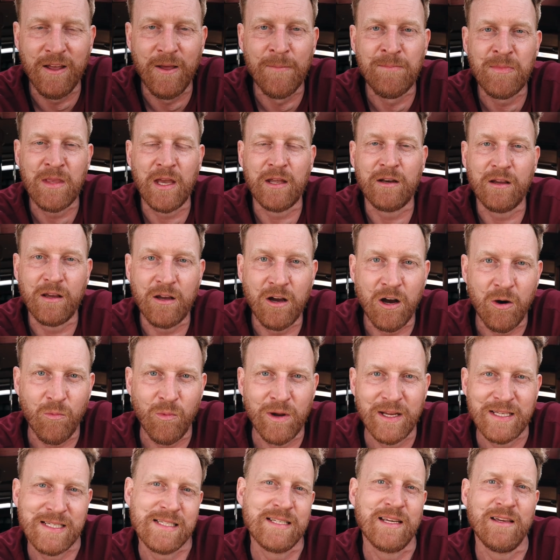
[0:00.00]
and I can't
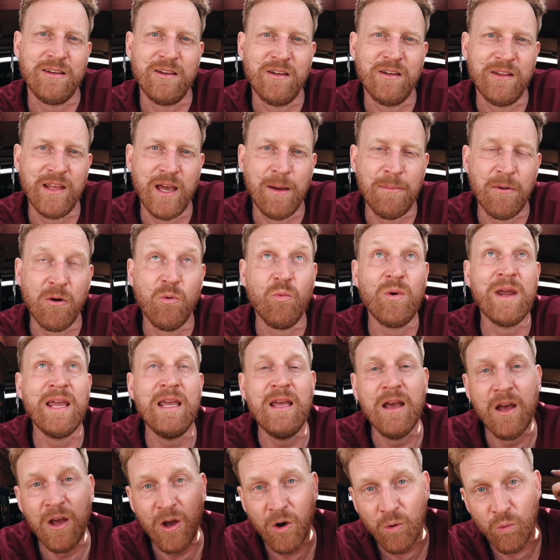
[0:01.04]
wait to take you there. But we
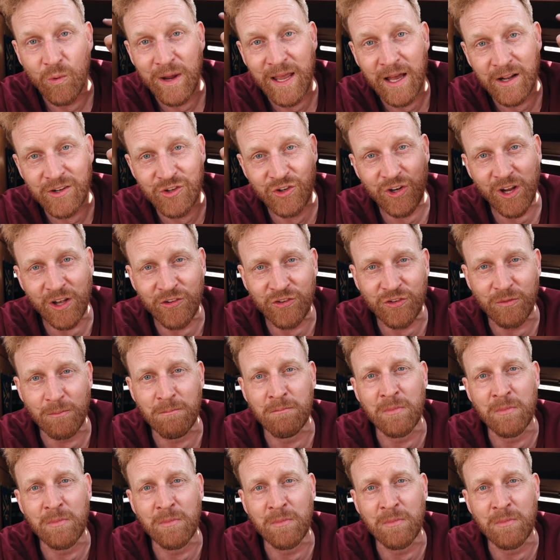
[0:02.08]
we are just